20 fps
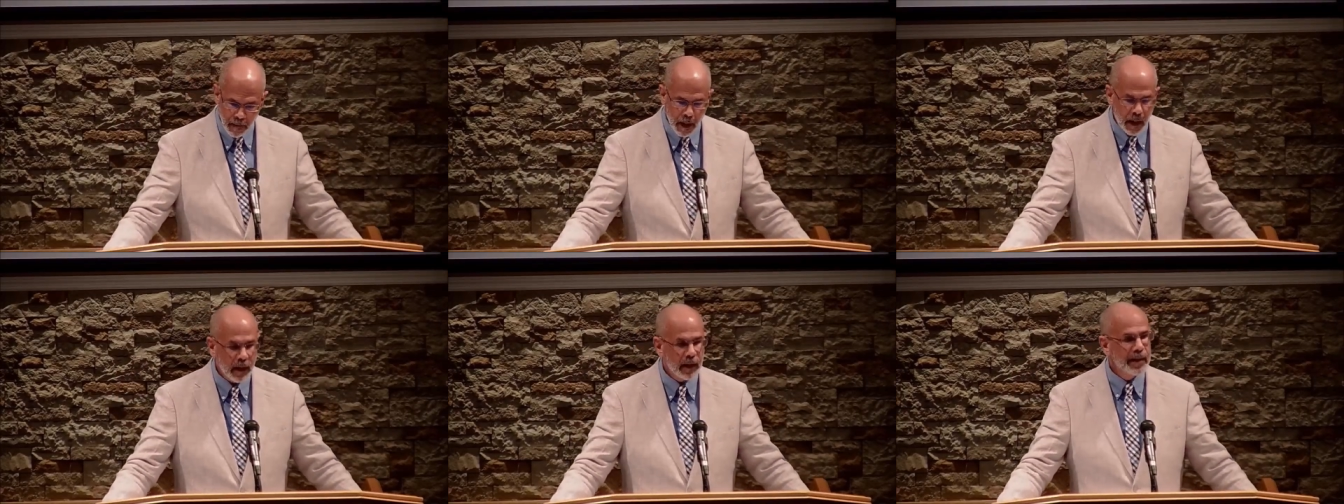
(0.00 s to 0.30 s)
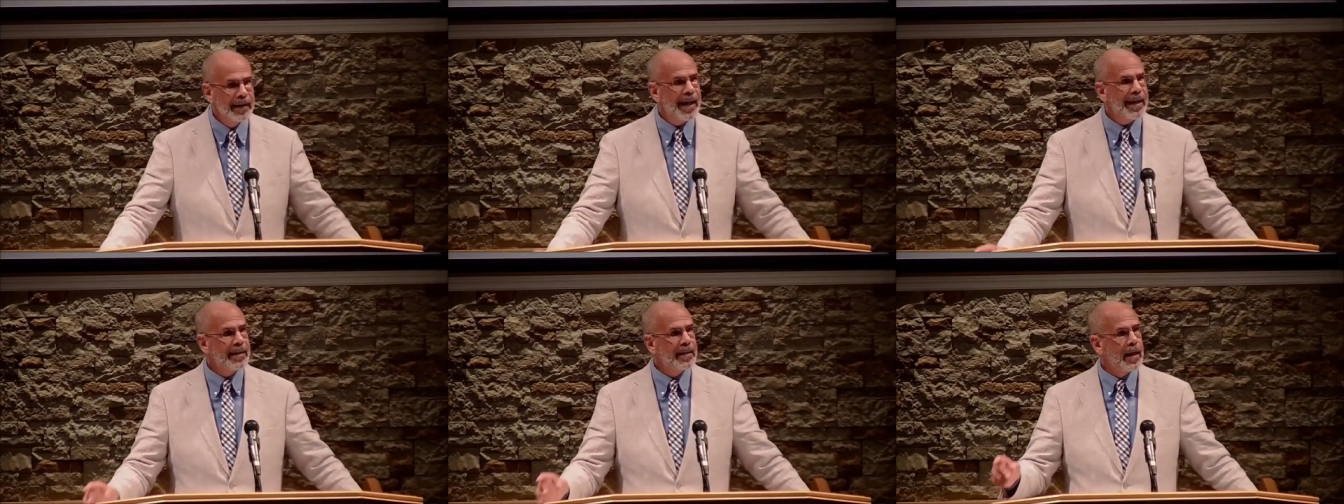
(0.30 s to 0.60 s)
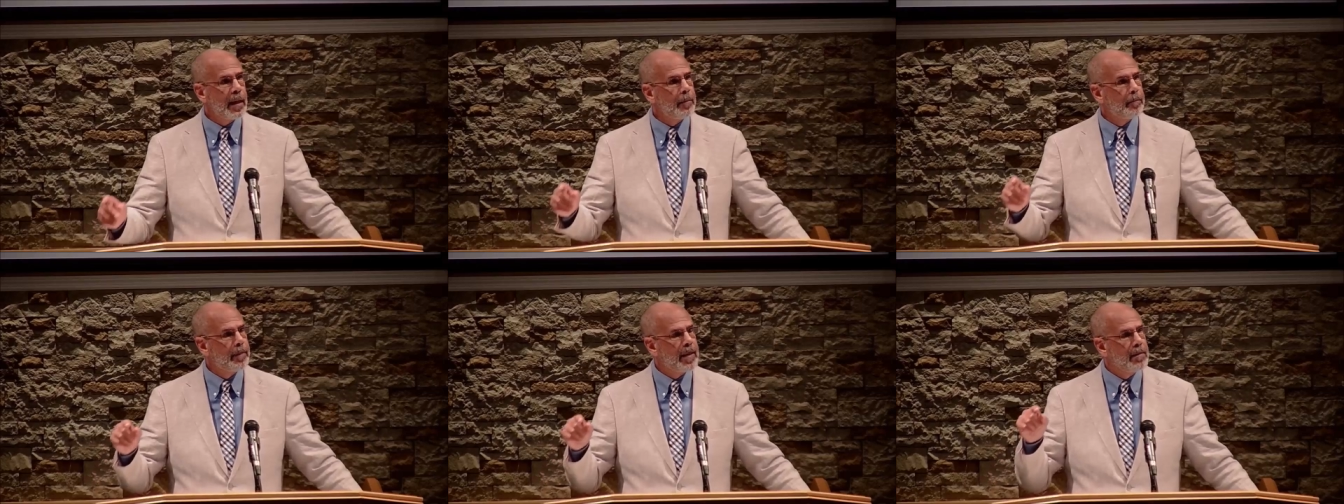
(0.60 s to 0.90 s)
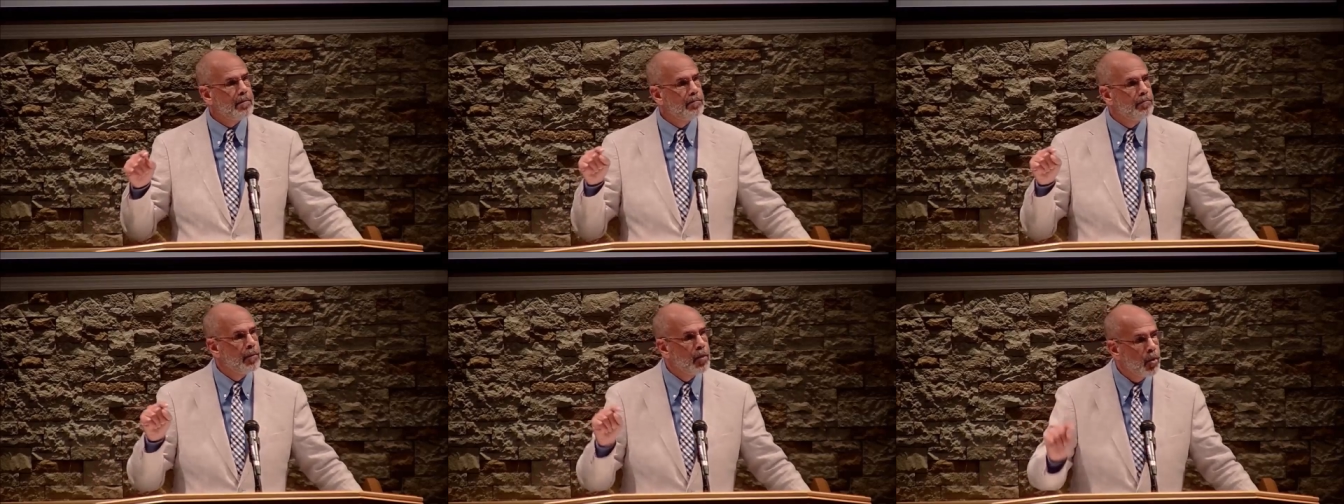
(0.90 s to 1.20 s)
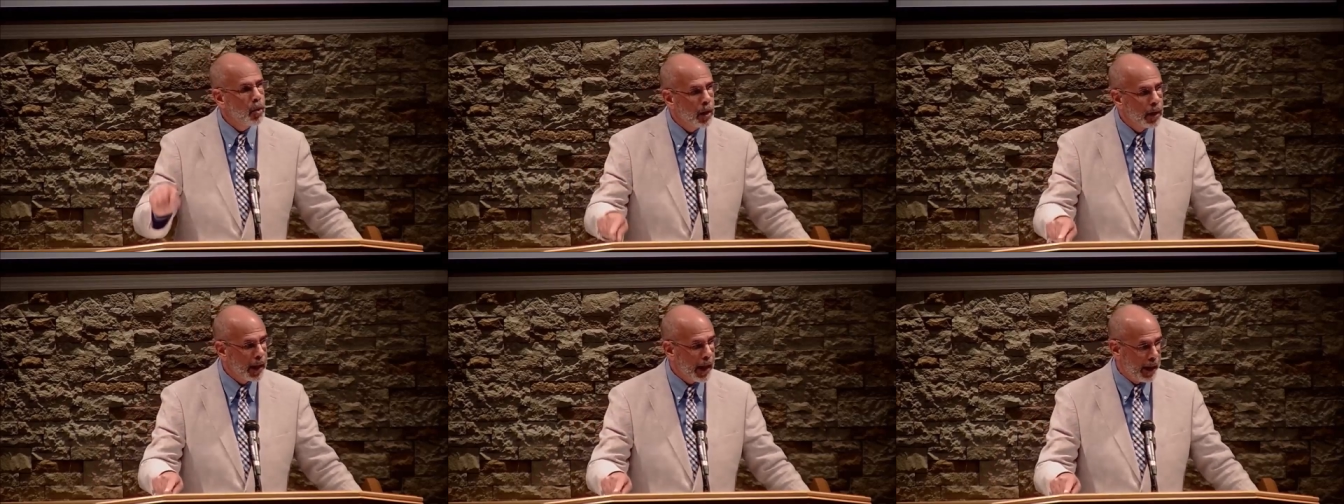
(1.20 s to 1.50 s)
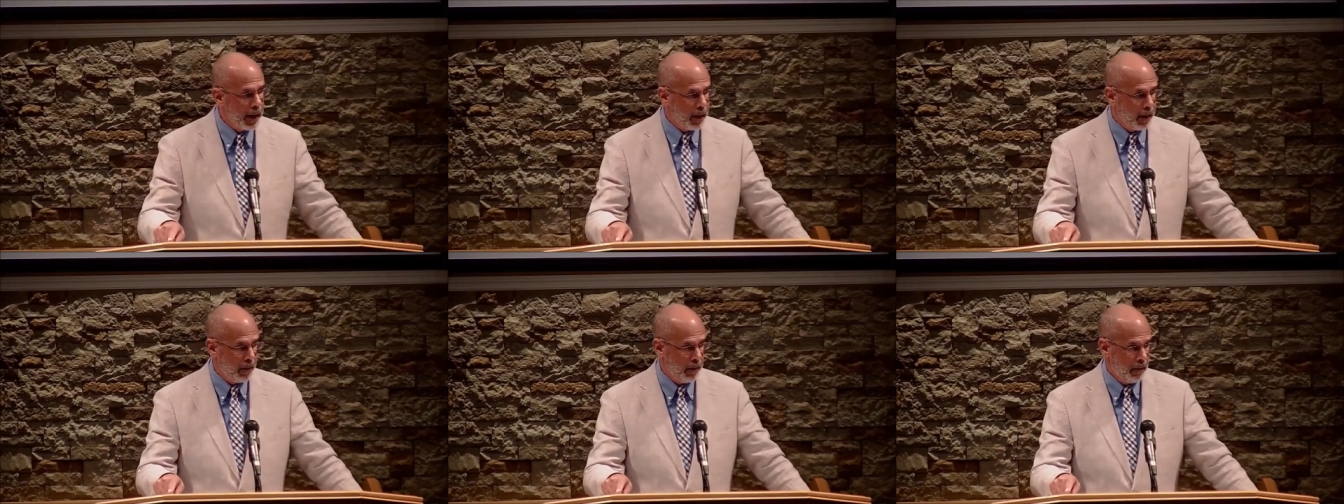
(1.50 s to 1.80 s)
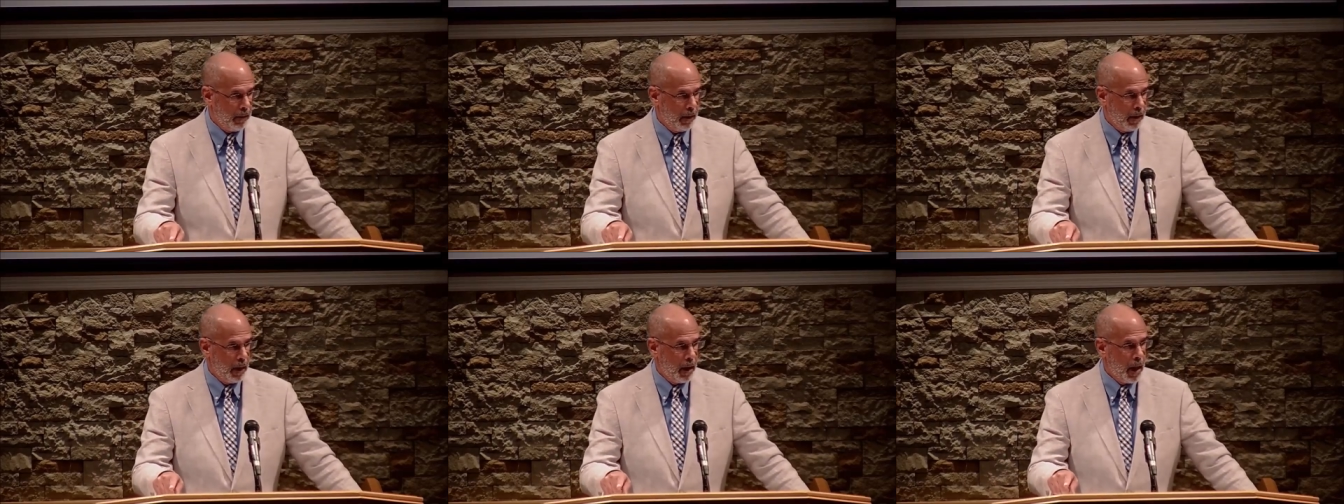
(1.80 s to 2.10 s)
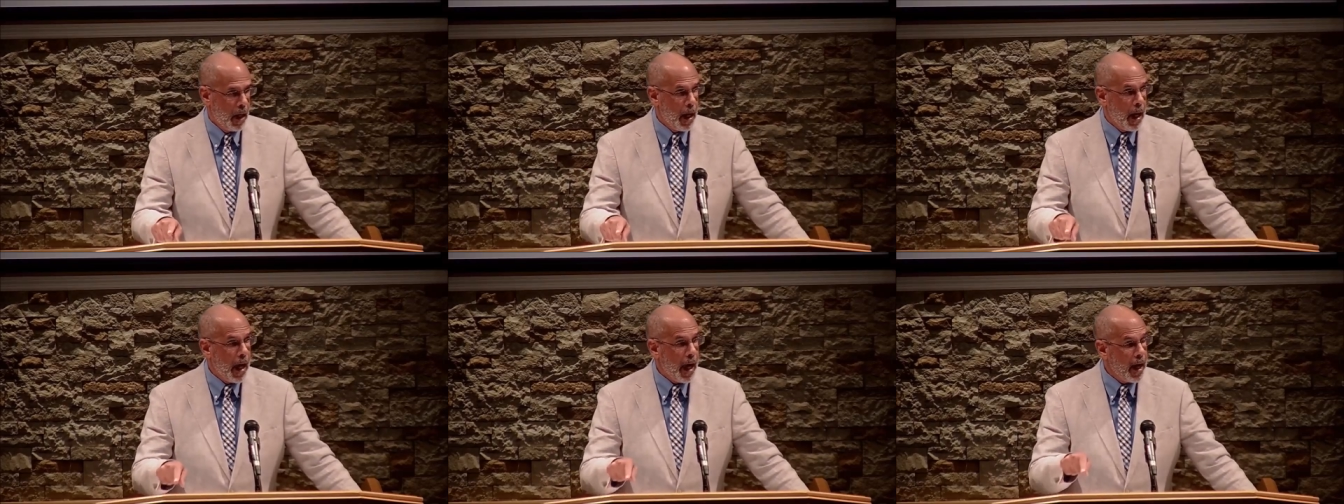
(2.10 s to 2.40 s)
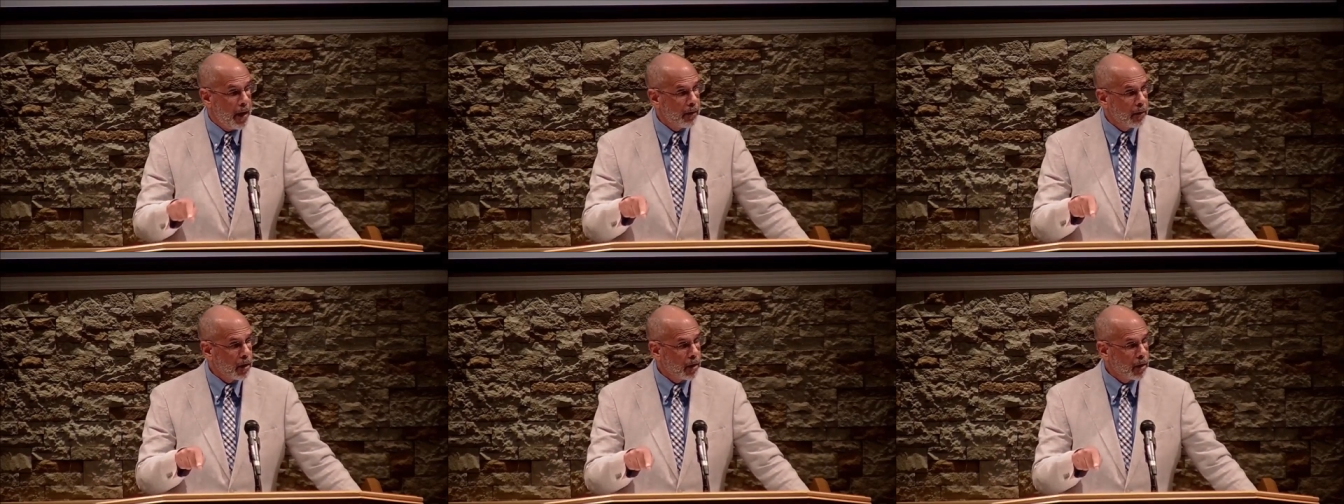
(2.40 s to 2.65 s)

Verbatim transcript: let them be mutilated. And the